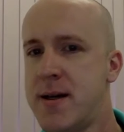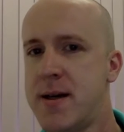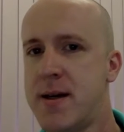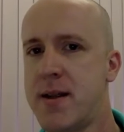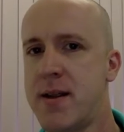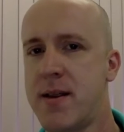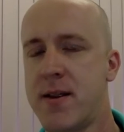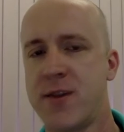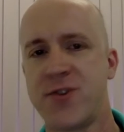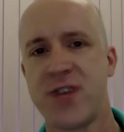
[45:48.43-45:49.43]
Uh,
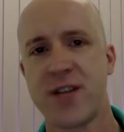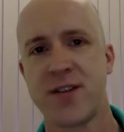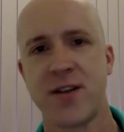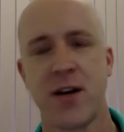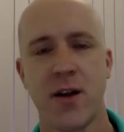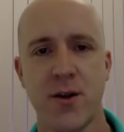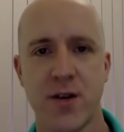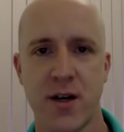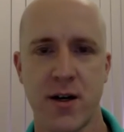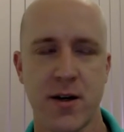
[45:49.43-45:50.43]
there's chances are
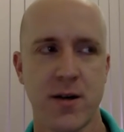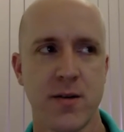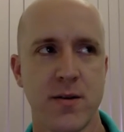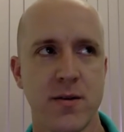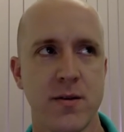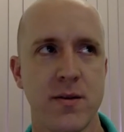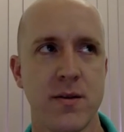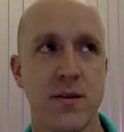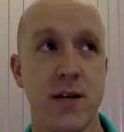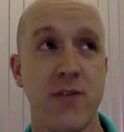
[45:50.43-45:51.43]
those are,
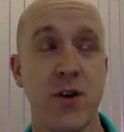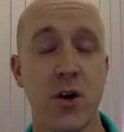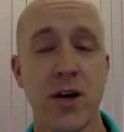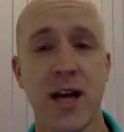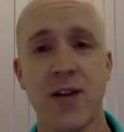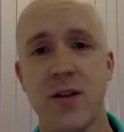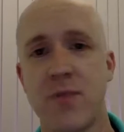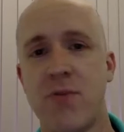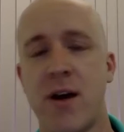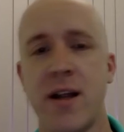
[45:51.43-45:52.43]
if you're looking
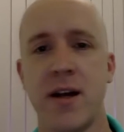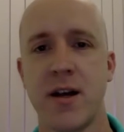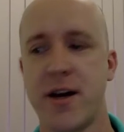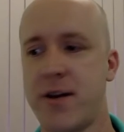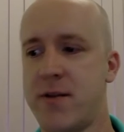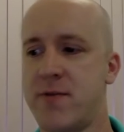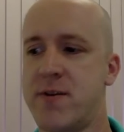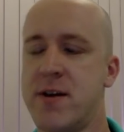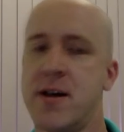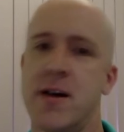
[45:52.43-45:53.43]
to write a kind
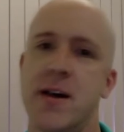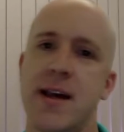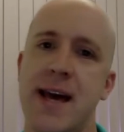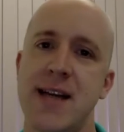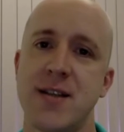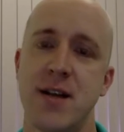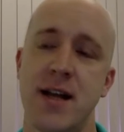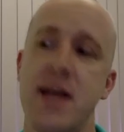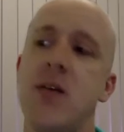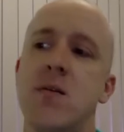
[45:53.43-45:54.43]
of case
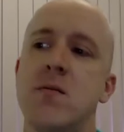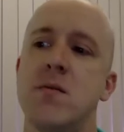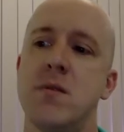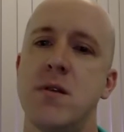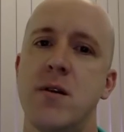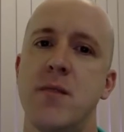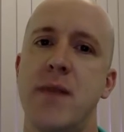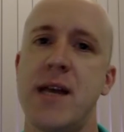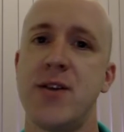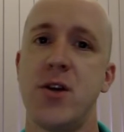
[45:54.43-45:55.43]
study
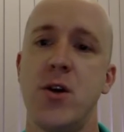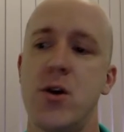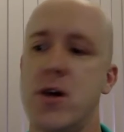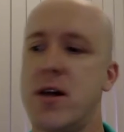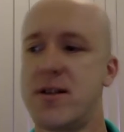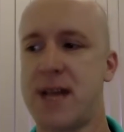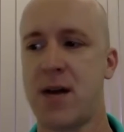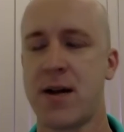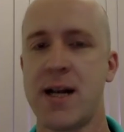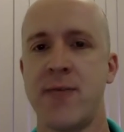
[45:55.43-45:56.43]
that makes you look and
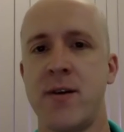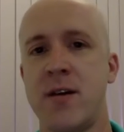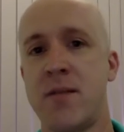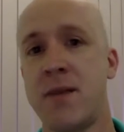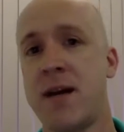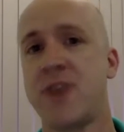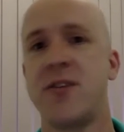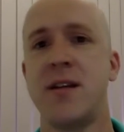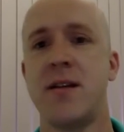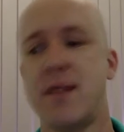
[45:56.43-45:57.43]
sound clever, you might
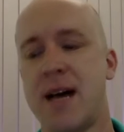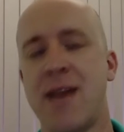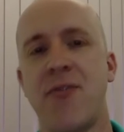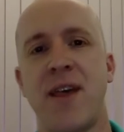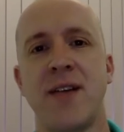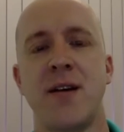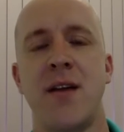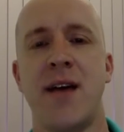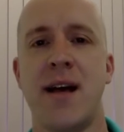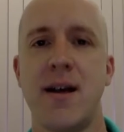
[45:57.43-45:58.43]
actually have things
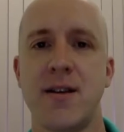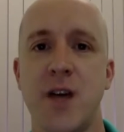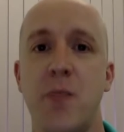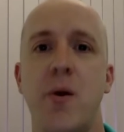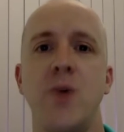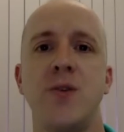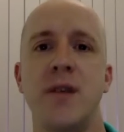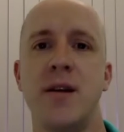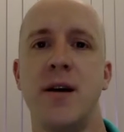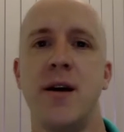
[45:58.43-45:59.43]
like that
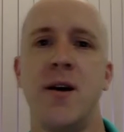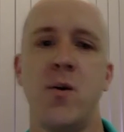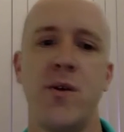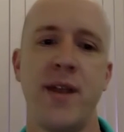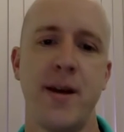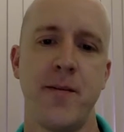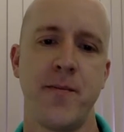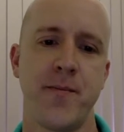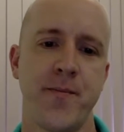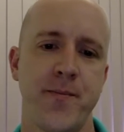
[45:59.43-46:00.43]
signposted within it.